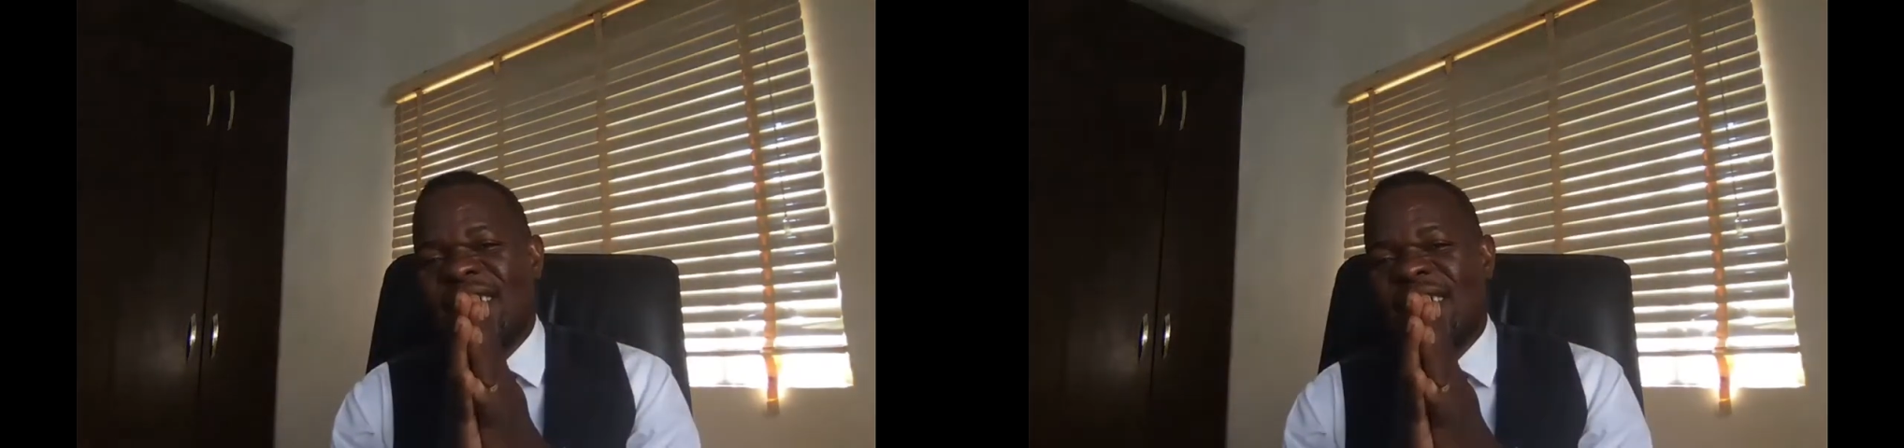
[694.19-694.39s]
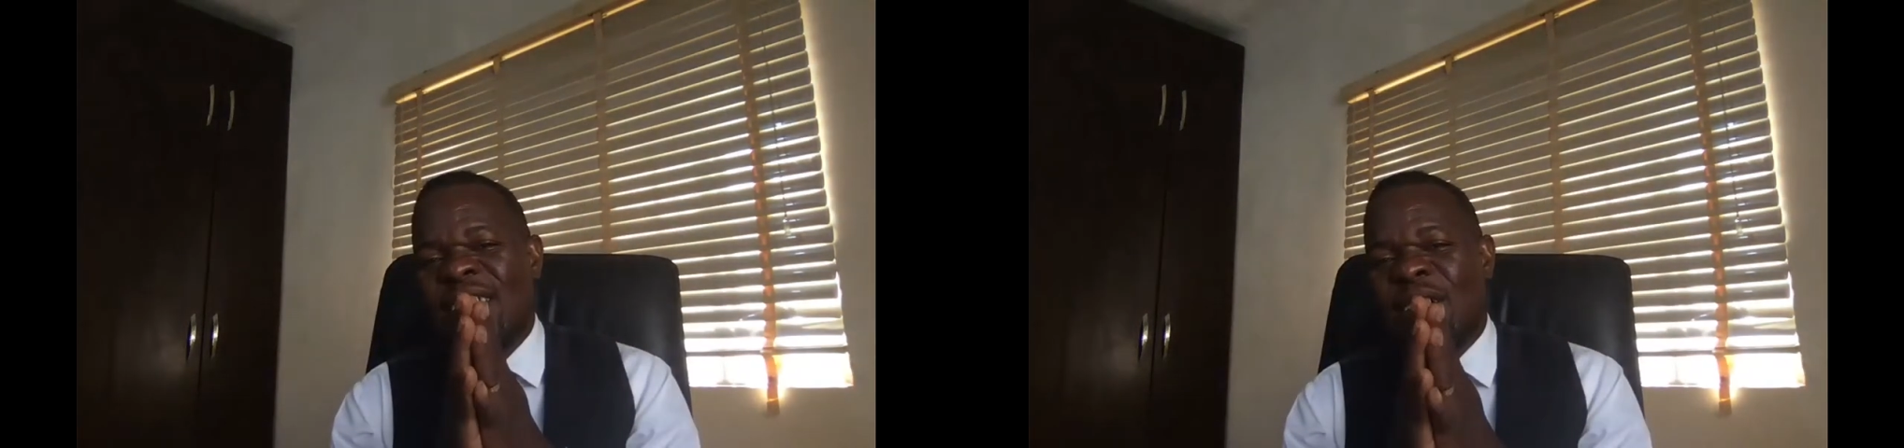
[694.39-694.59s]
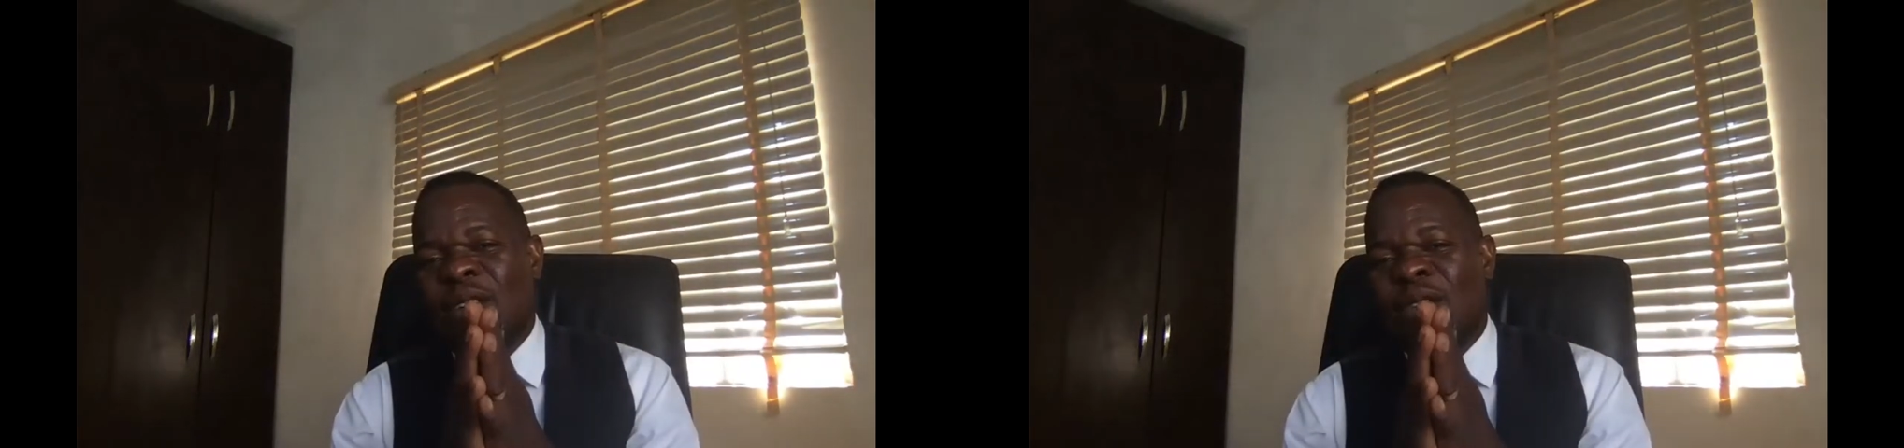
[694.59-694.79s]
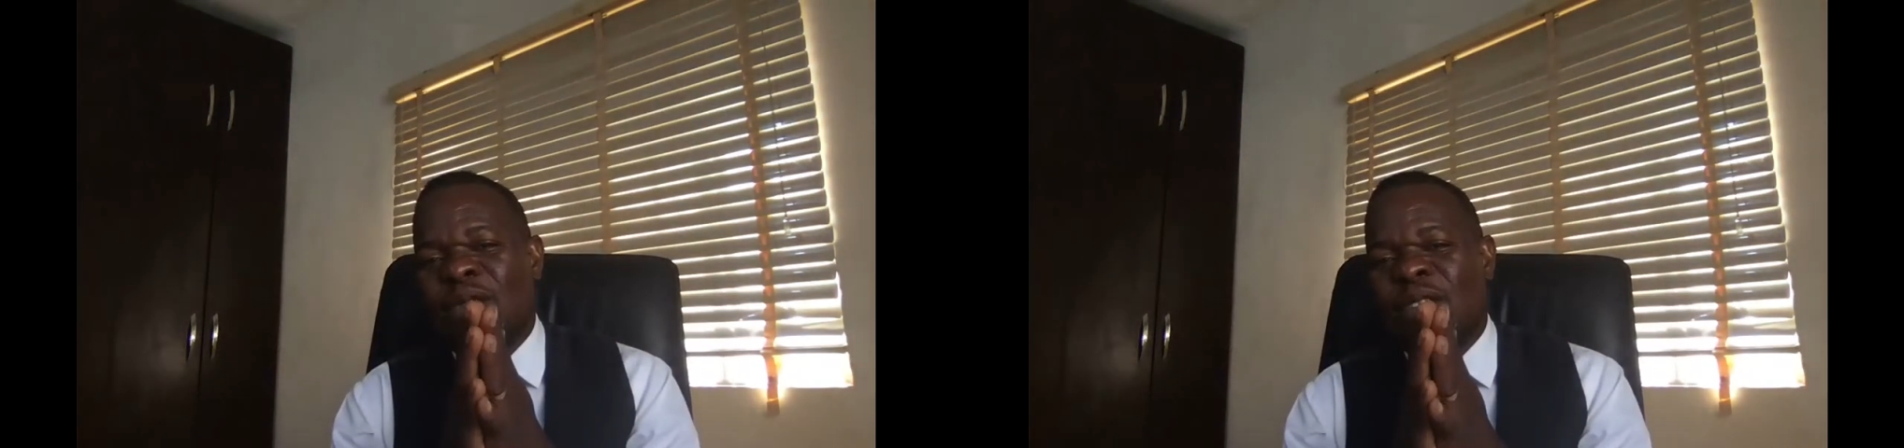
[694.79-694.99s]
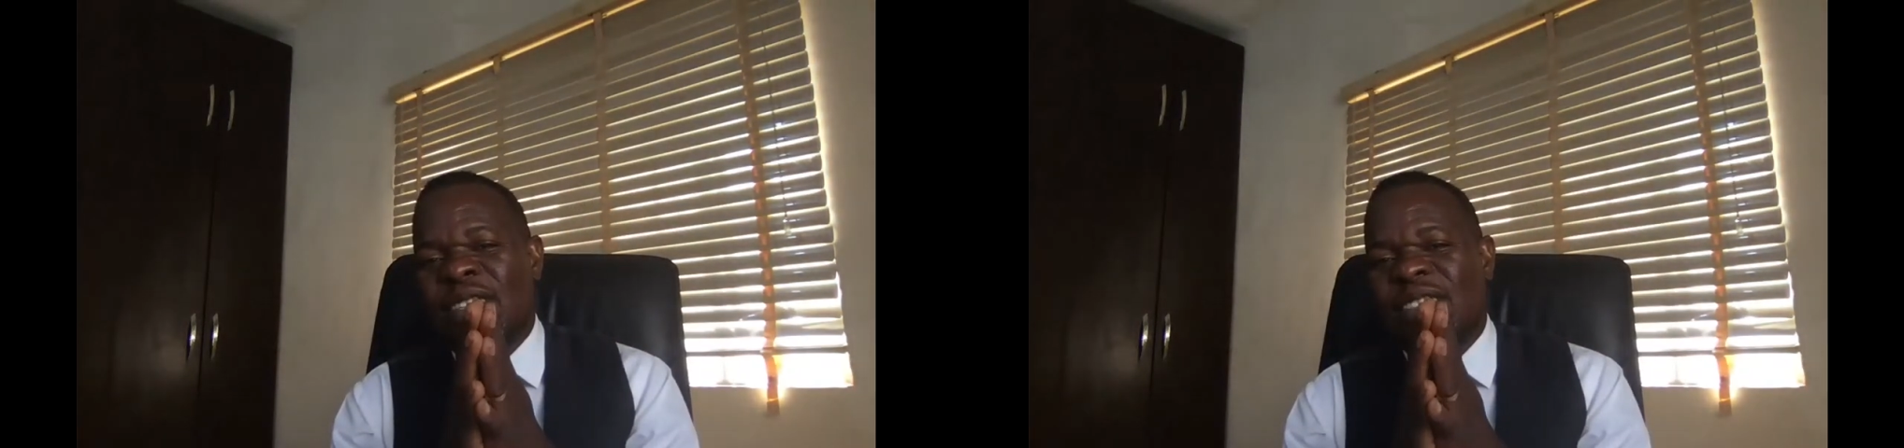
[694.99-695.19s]
in
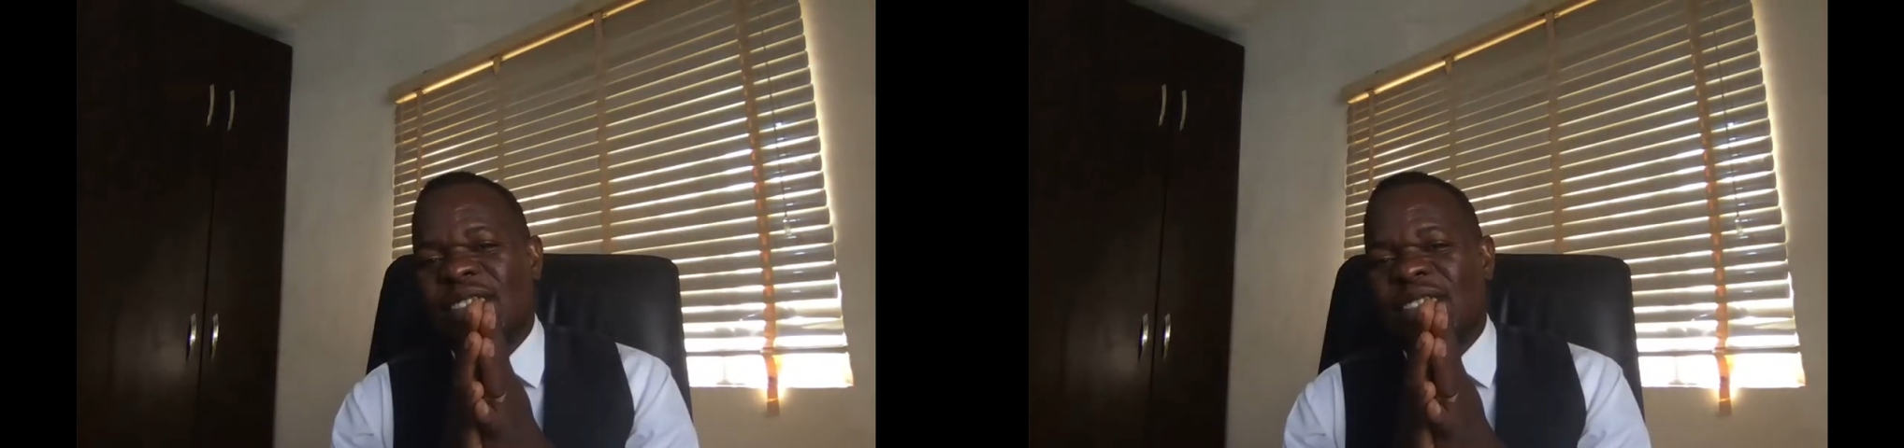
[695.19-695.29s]
conflict